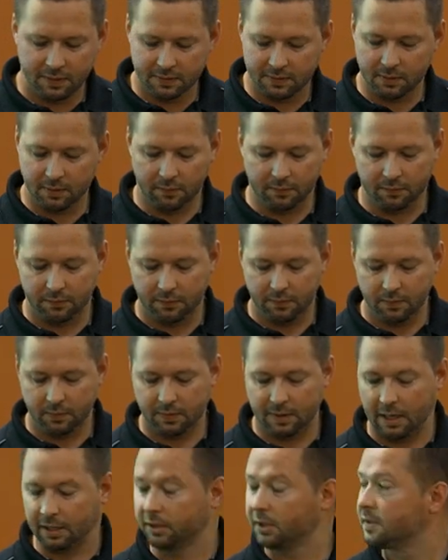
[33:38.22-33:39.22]
things of
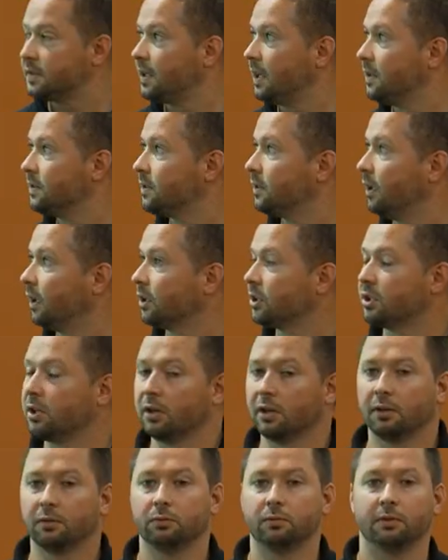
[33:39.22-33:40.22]
Dr. Tent's
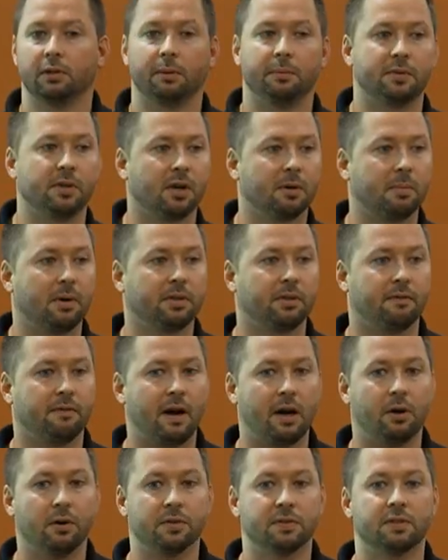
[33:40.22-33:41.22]
lecture, when I'm talking about the
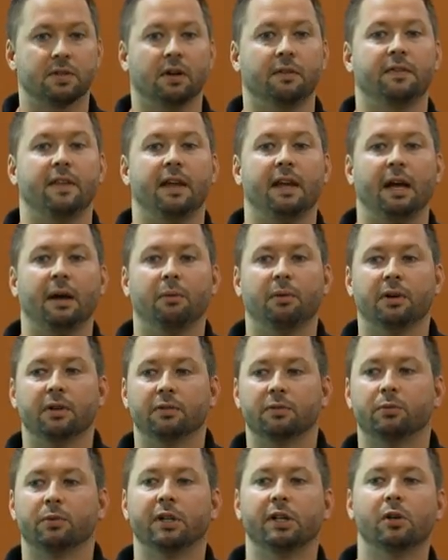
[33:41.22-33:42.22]
viral stuff that I
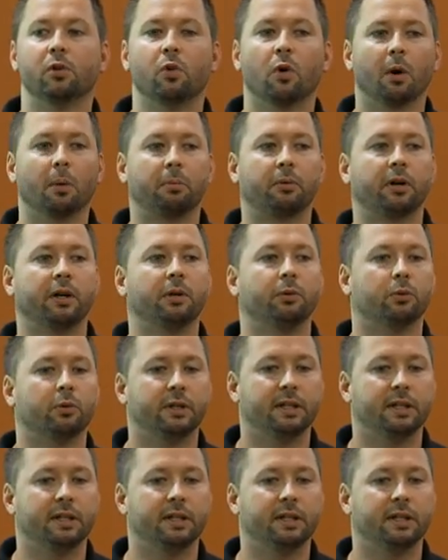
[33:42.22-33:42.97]
want to reincorporate,